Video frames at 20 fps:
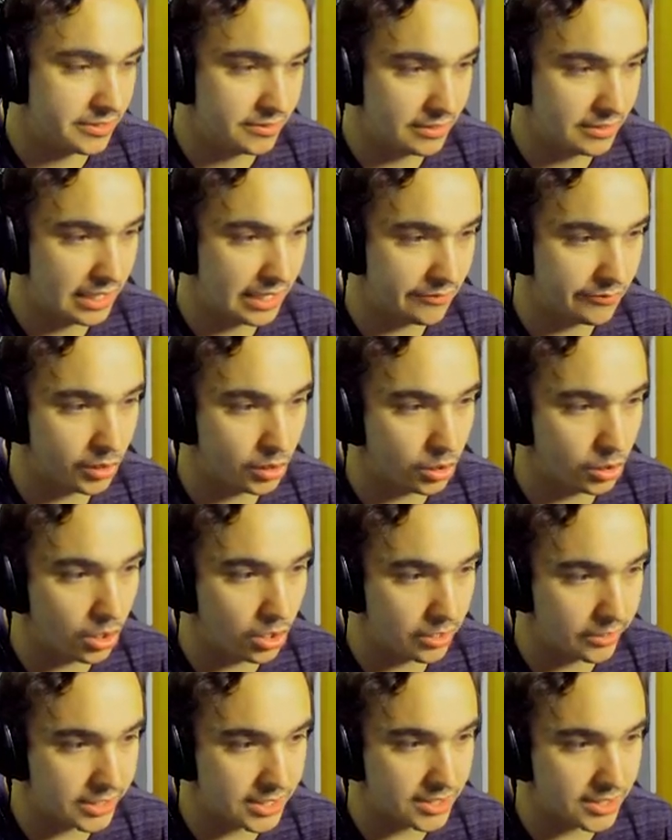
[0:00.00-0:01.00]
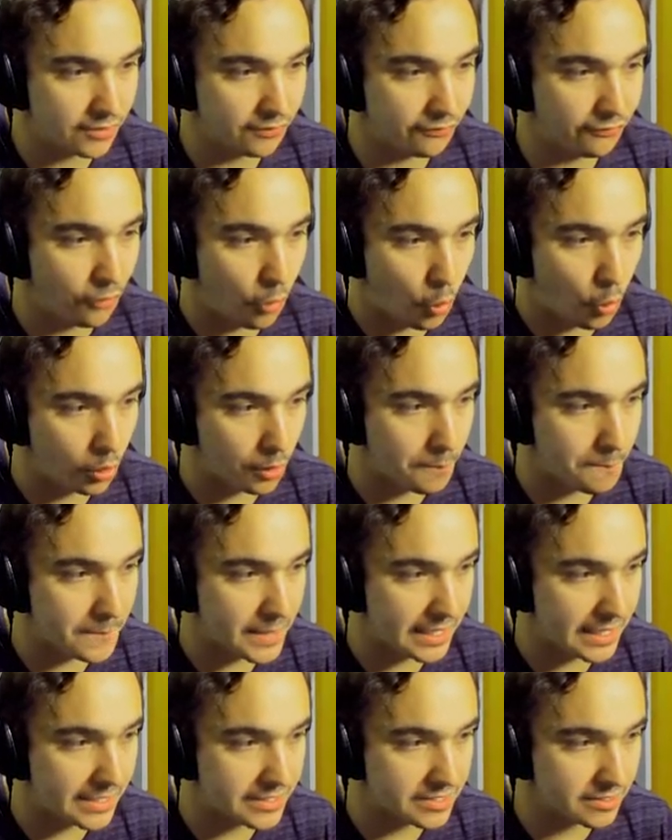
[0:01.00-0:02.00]
Have the longest four
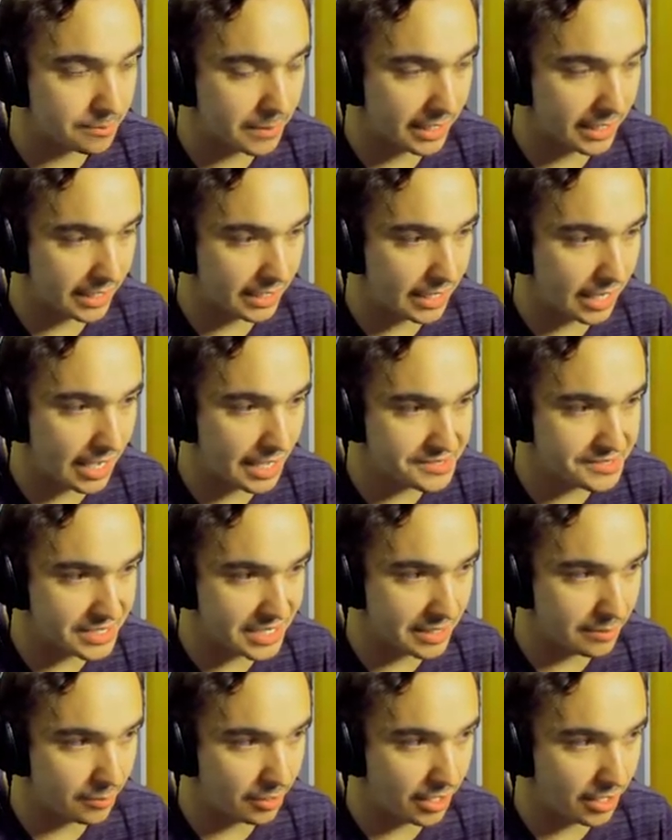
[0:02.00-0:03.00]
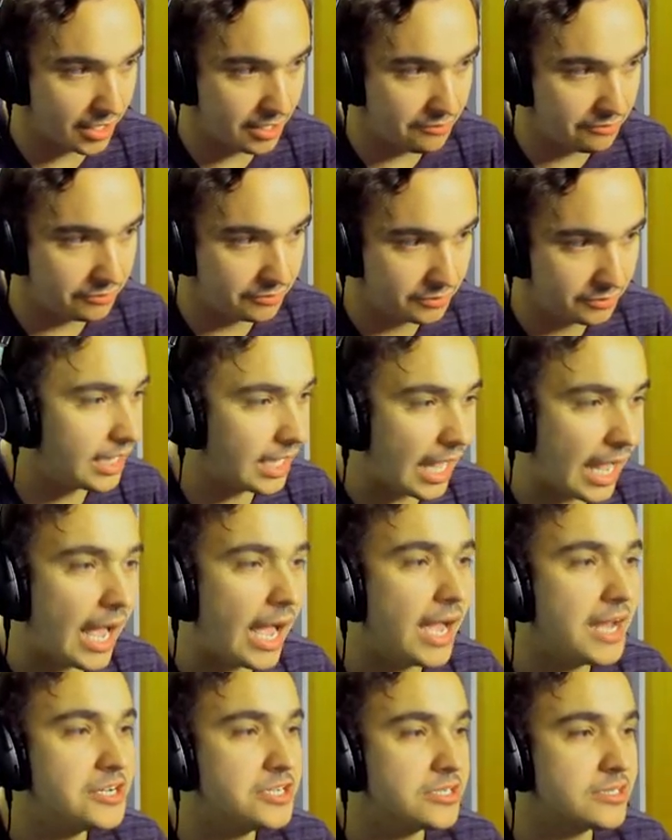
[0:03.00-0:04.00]
minutes of my goddamn life.
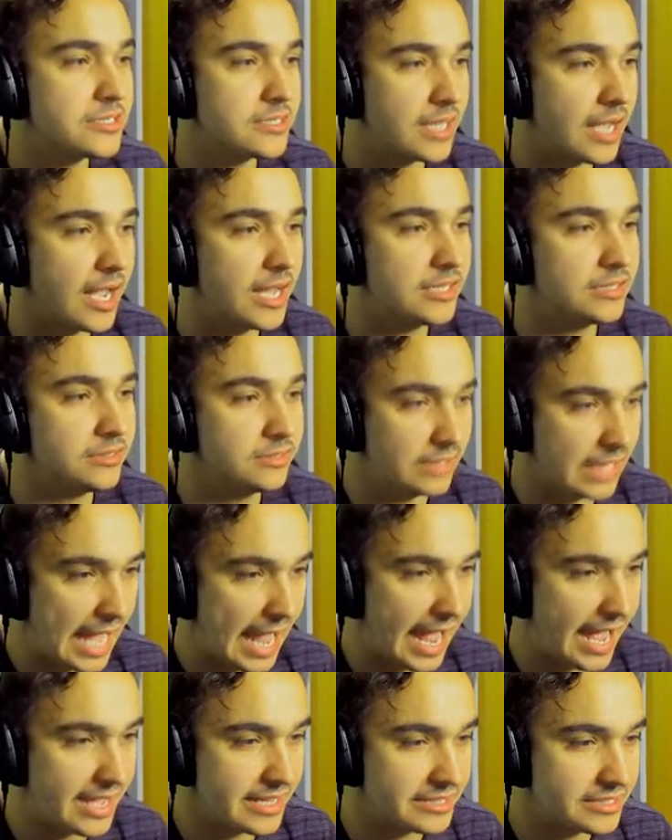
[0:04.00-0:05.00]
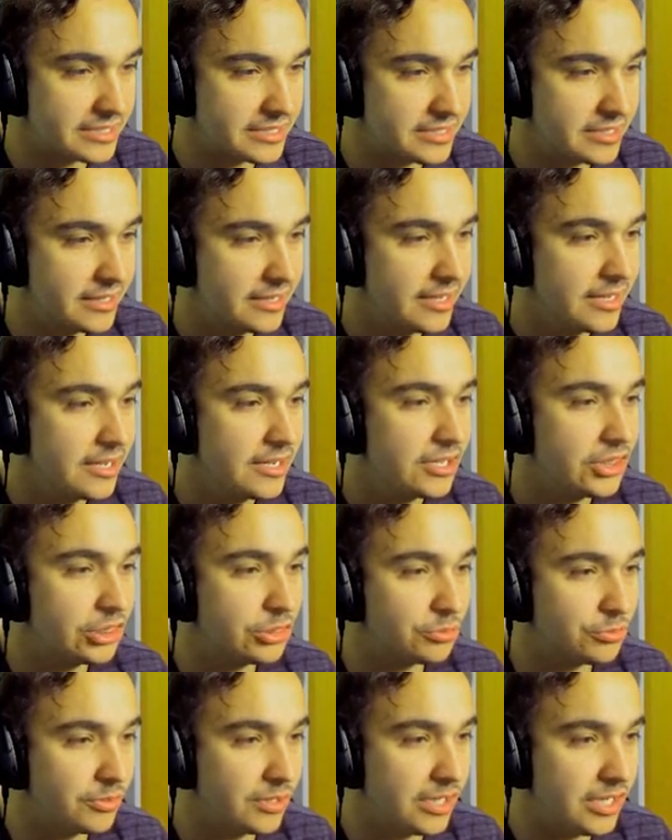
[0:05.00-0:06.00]
I just gotta last
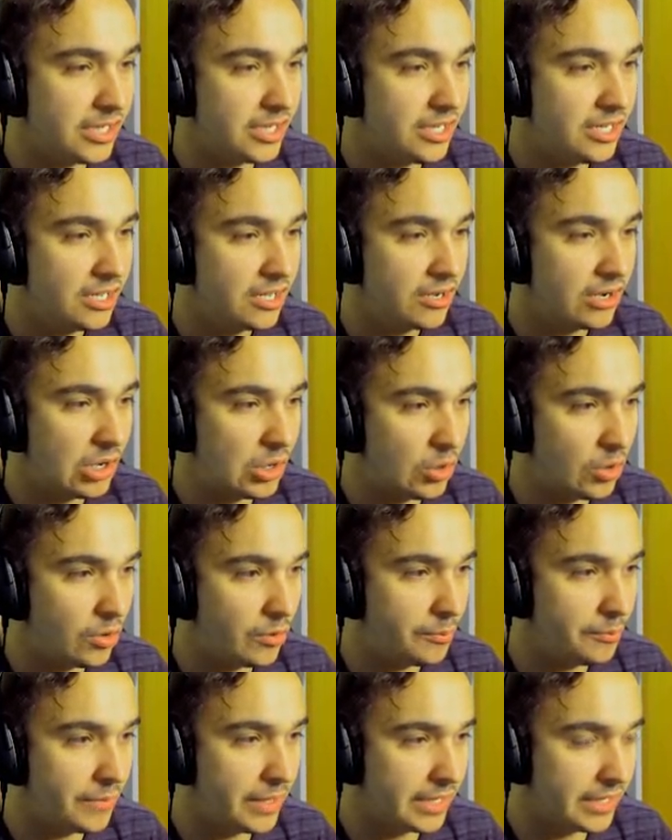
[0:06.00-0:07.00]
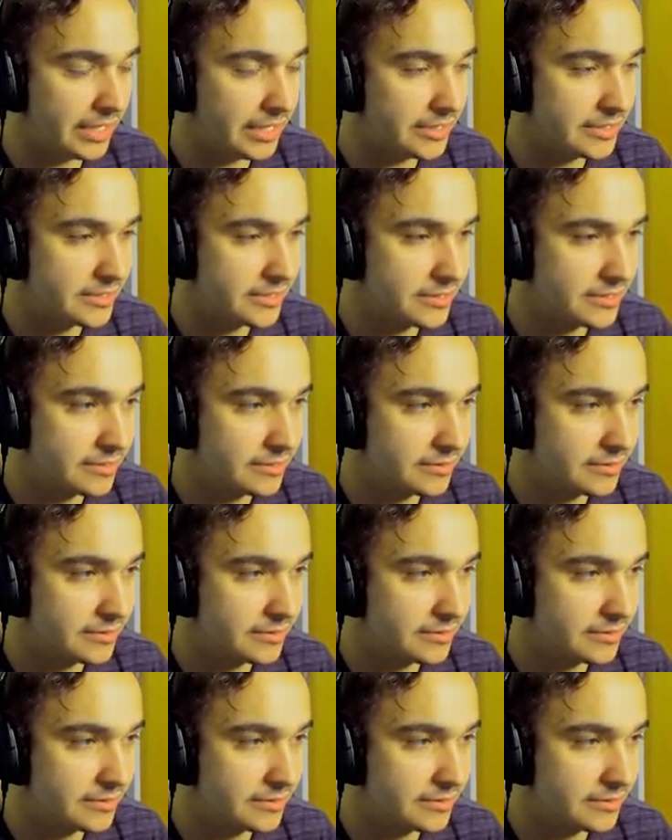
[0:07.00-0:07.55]
three whole minutes.